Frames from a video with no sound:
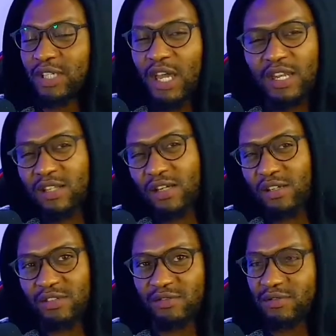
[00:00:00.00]

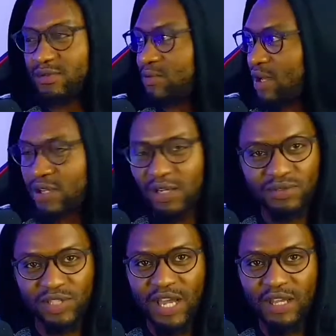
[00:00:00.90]
anything. We are here
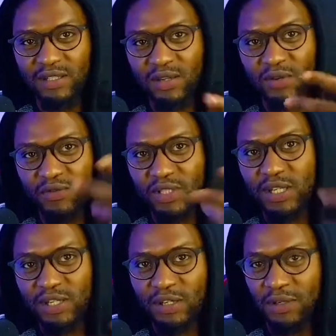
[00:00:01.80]
to chat. It's a conversation.